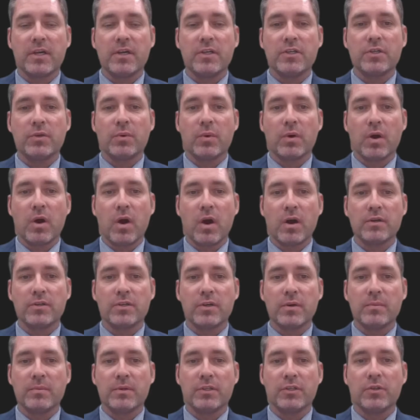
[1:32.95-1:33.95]
issue a
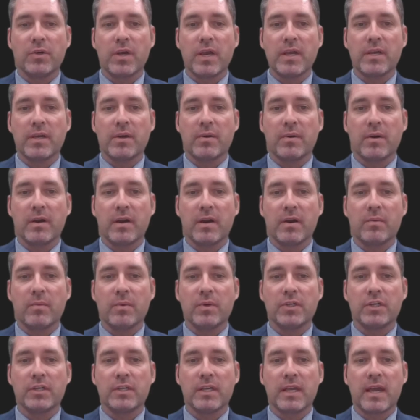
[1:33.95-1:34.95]
long-term restraining order, which can